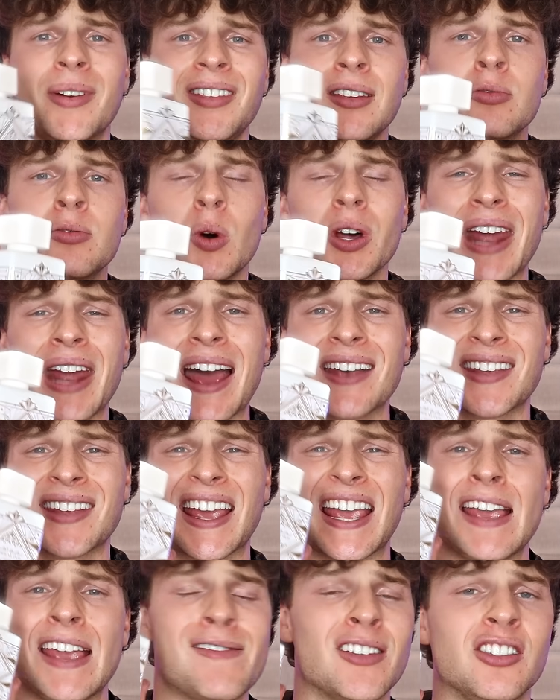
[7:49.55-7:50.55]
But this one has
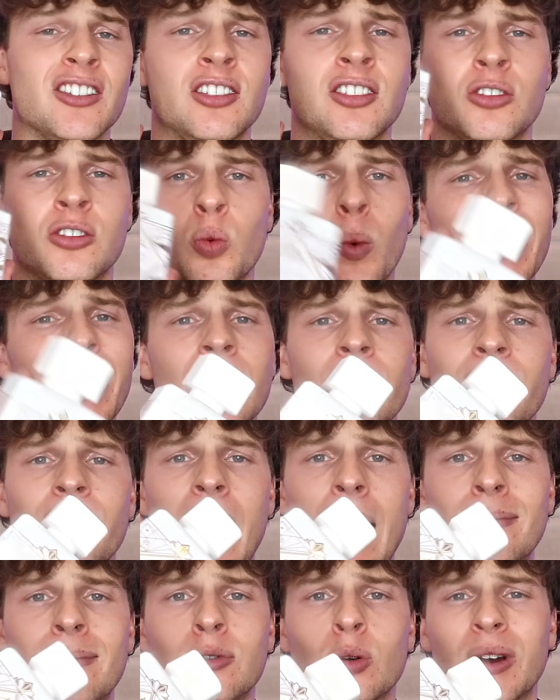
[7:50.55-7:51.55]
an even sweeter
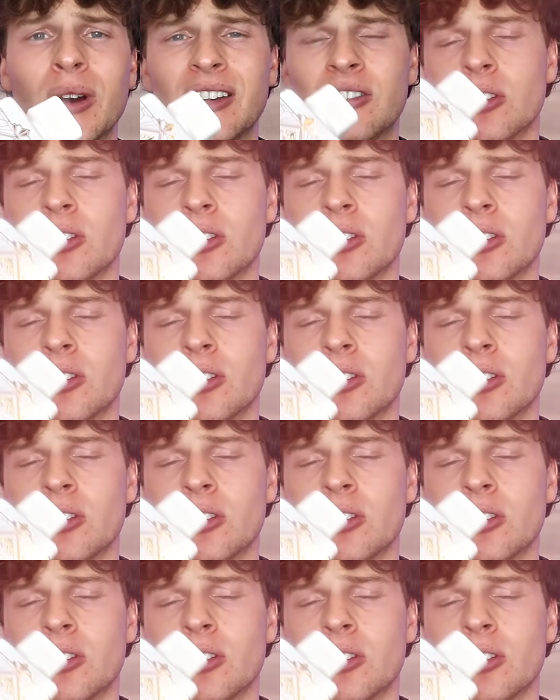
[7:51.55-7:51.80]
vibe to it.